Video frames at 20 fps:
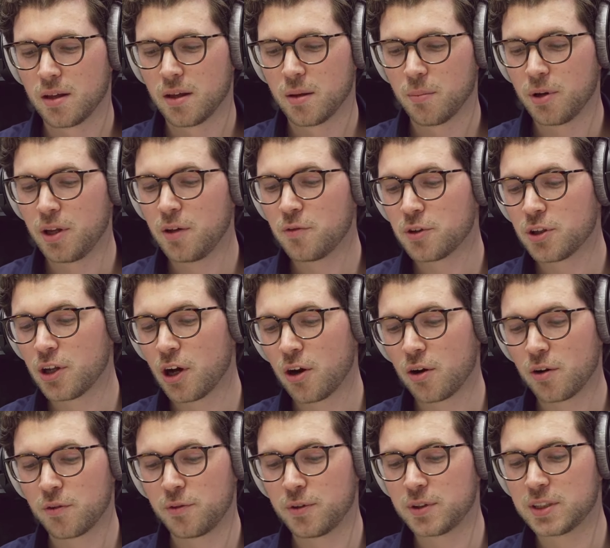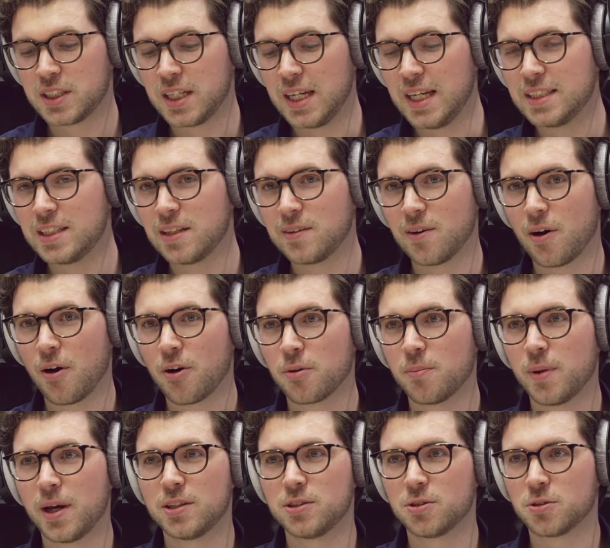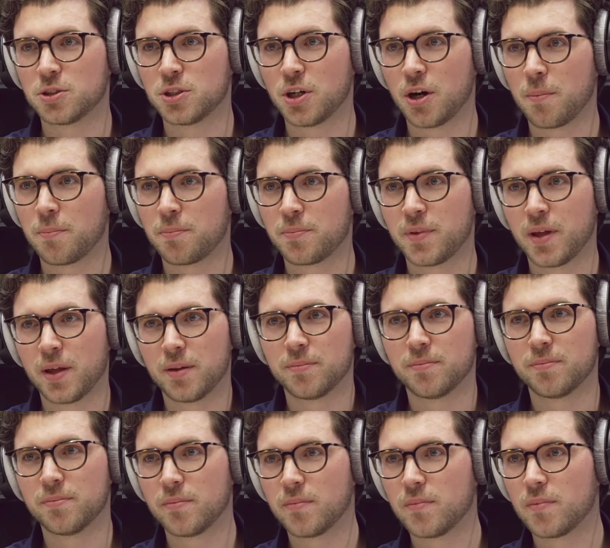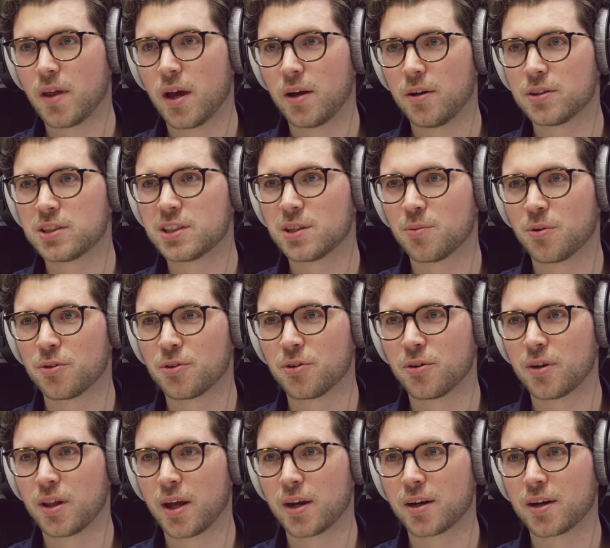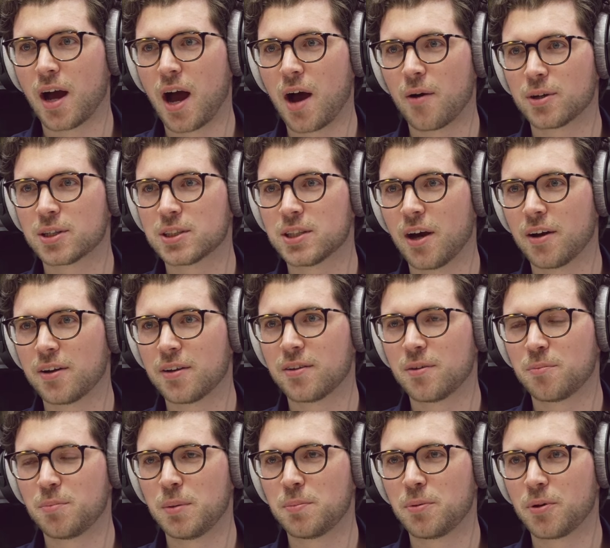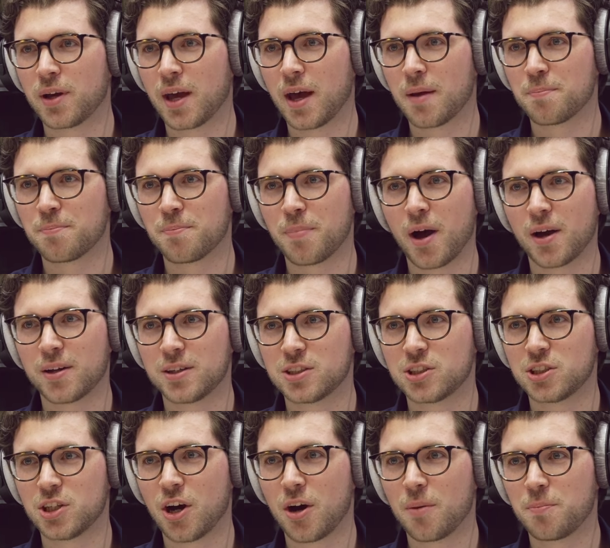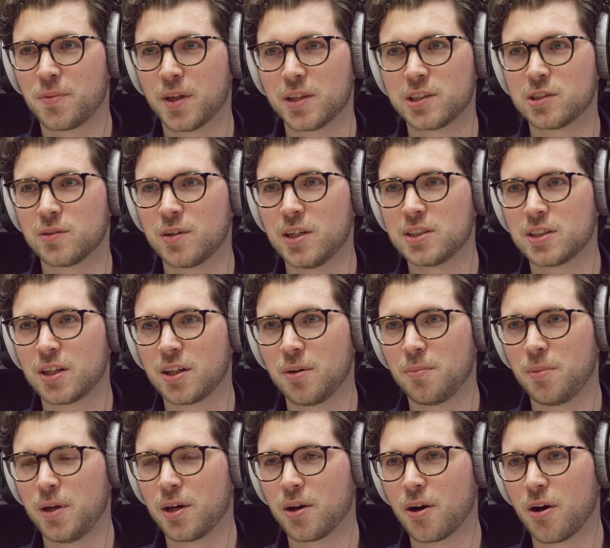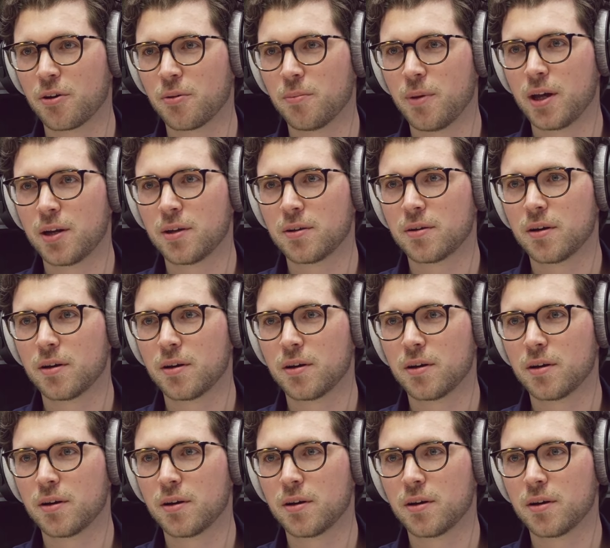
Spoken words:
But even though if it's easy to automate your job, then I also wonder like how excited do people get by this job that's so easily being automated?